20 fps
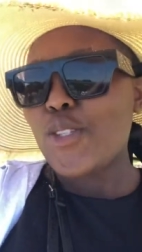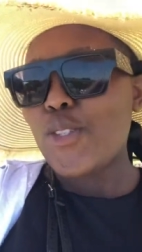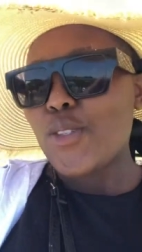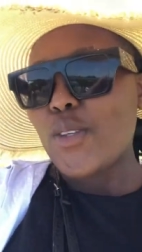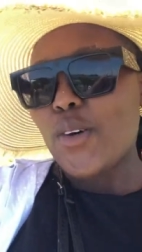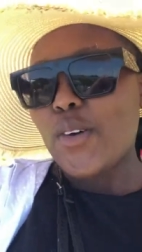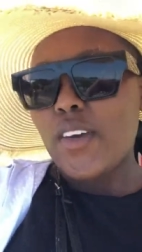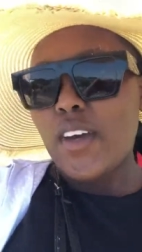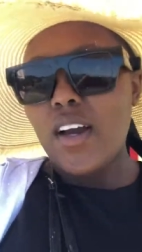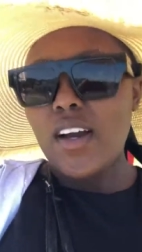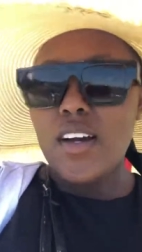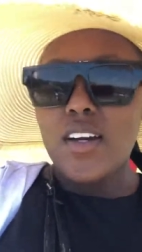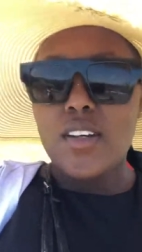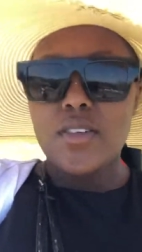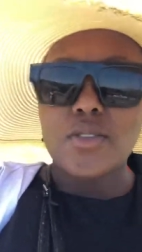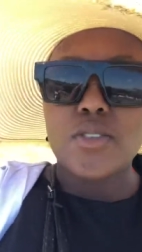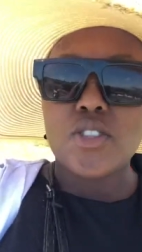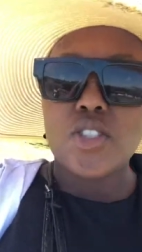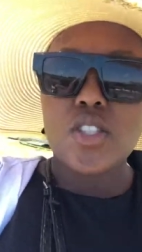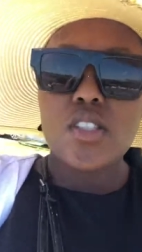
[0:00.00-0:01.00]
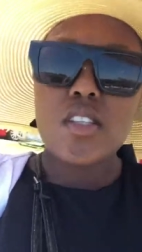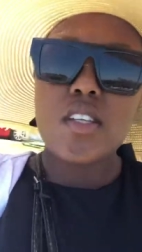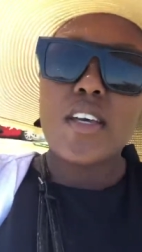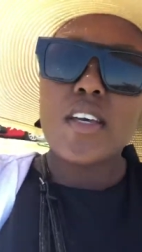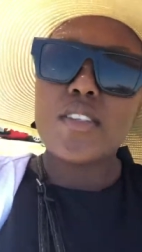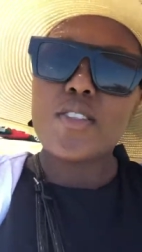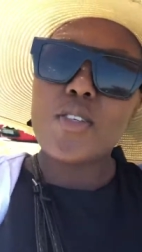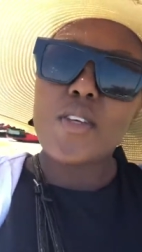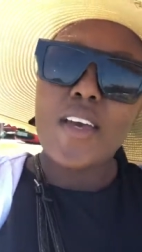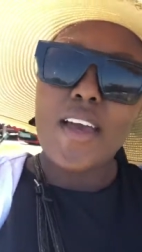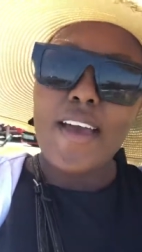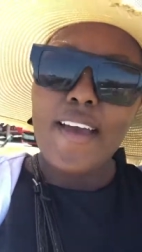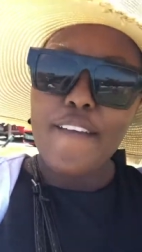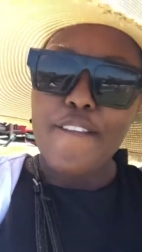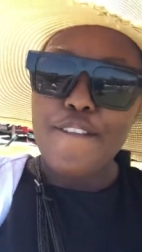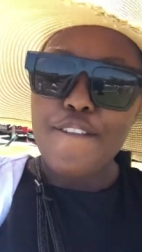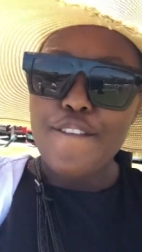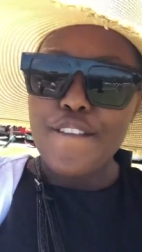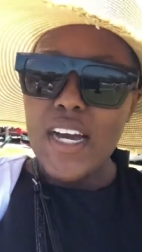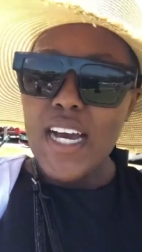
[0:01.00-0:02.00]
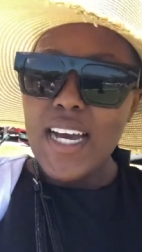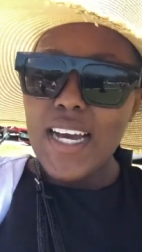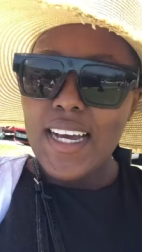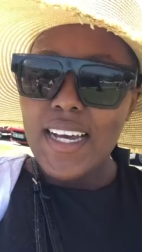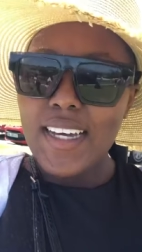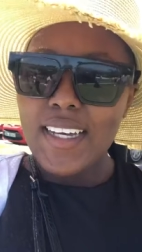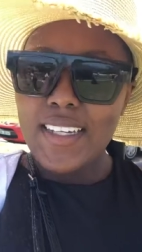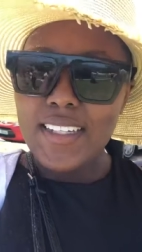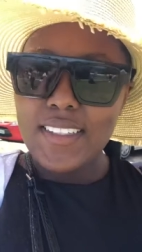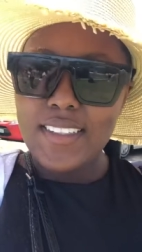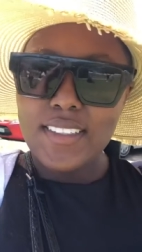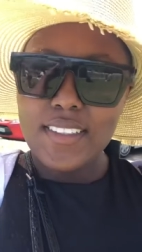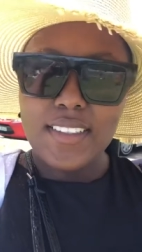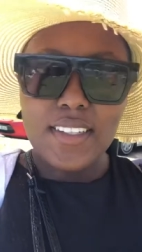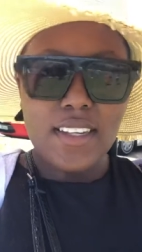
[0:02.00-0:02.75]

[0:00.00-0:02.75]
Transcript: So yeah, we're just here to have fun